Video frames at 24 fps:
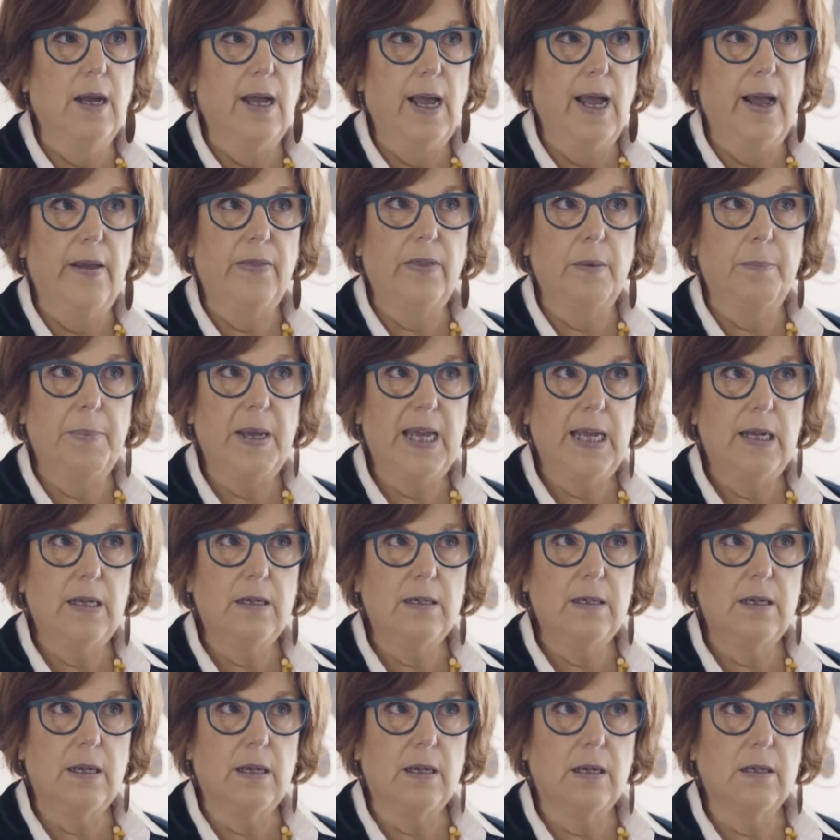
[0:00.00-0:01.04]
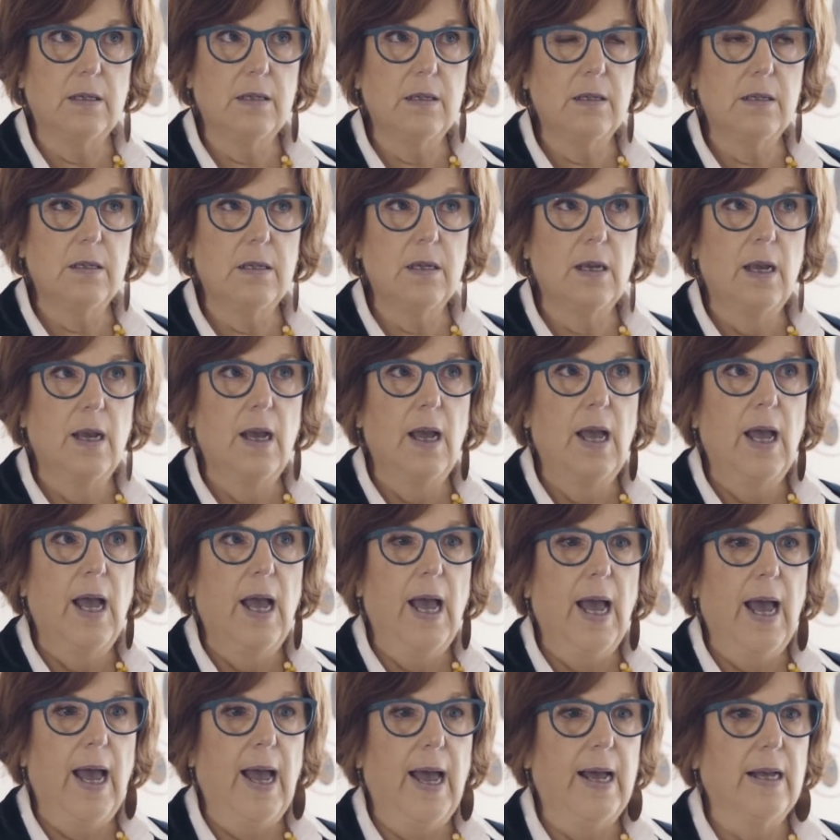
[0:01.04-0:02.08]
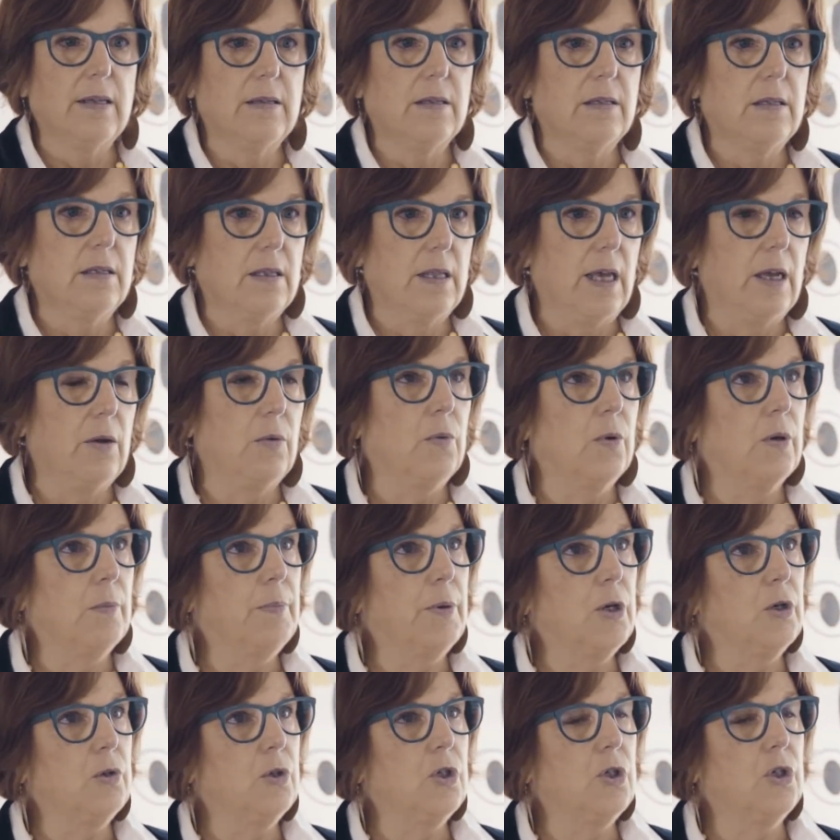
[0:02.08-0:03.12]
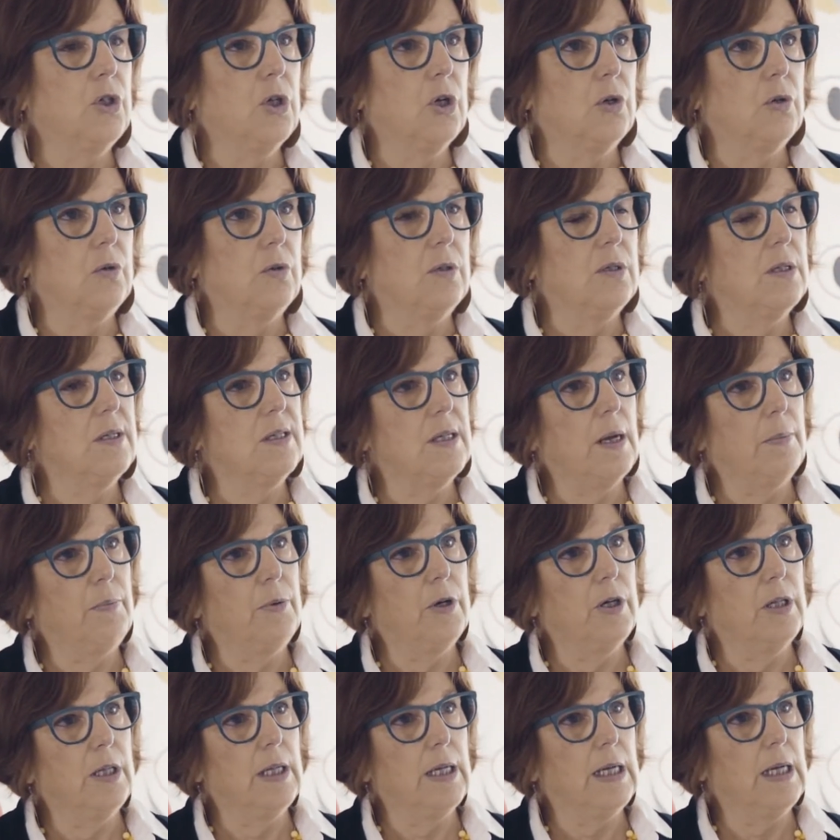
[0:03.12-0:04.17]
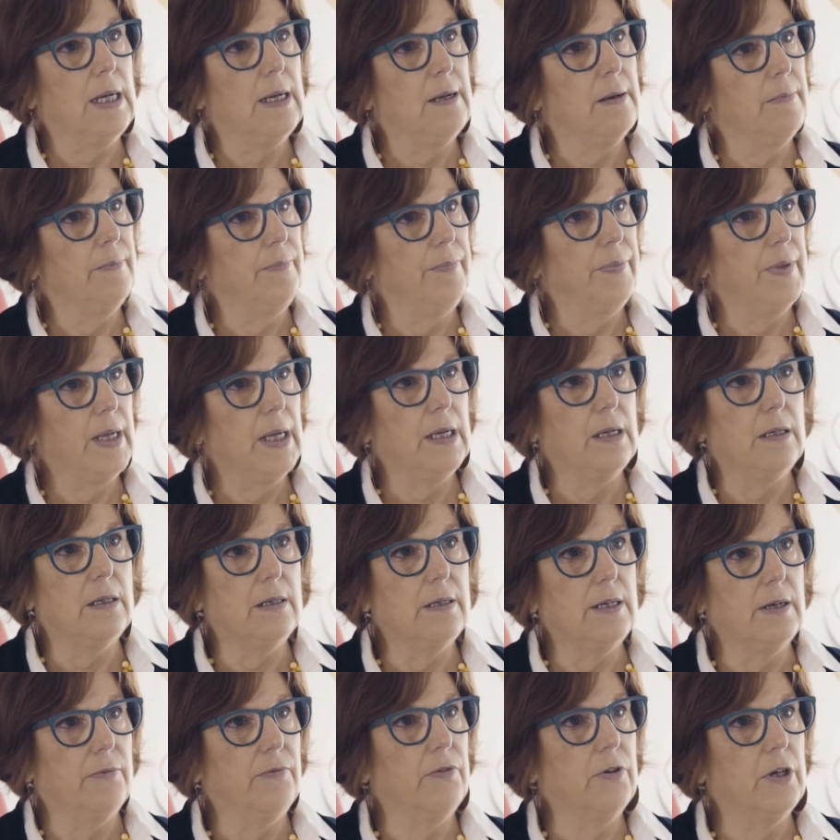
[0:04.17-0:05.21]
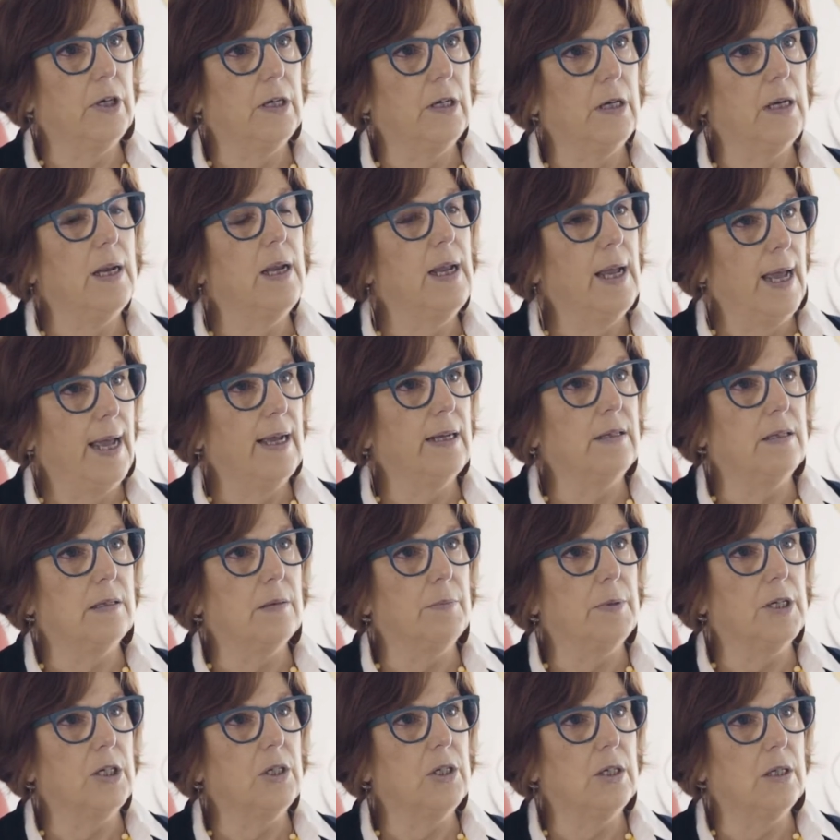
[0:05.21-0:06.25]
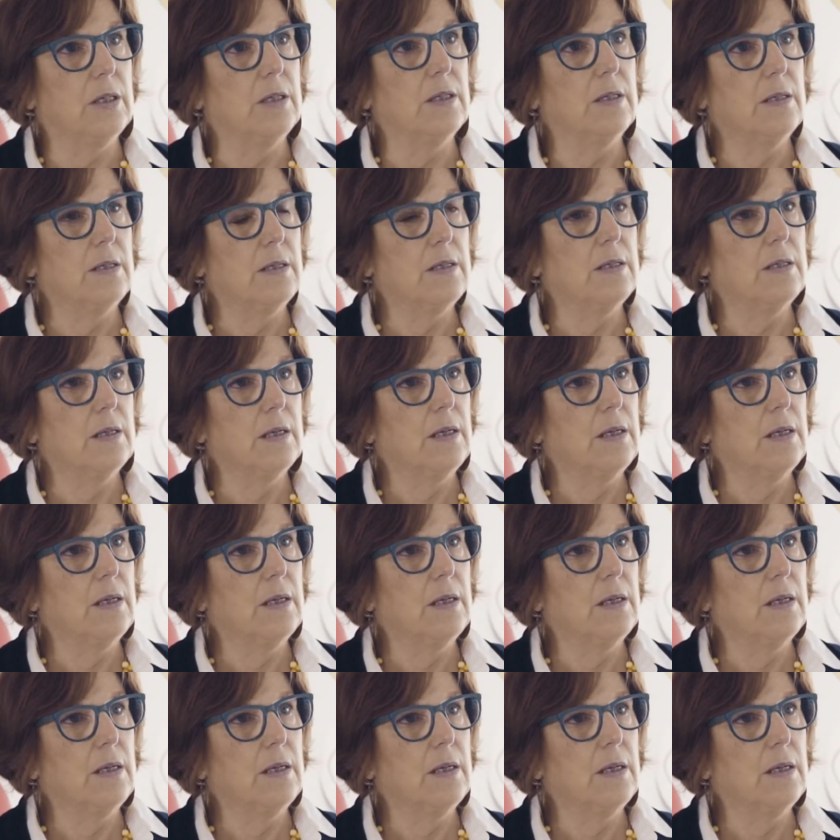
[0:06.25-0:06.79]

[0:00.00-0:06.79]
and the paintings, as they were both shown separately in different exhibitions.